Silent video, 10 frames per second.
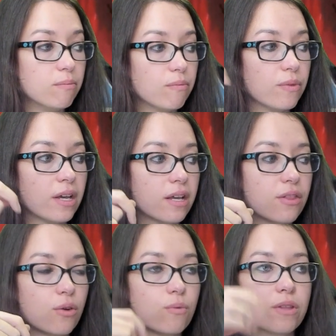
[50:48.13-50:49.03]

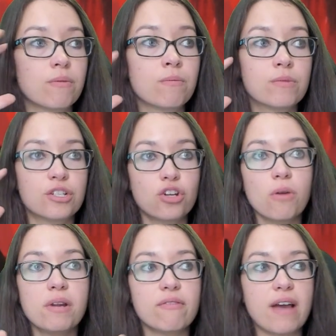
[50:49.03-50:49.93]
The
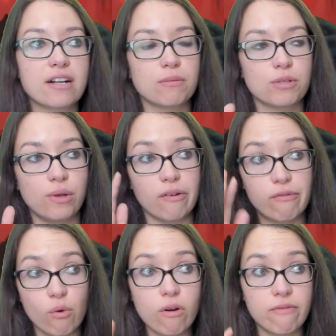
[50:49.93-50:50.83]
determining factor between a
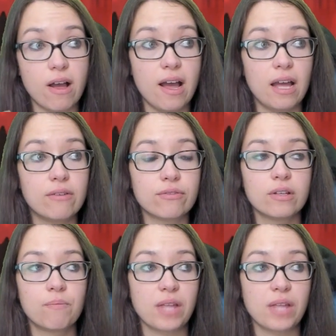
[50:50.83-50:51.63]
4/5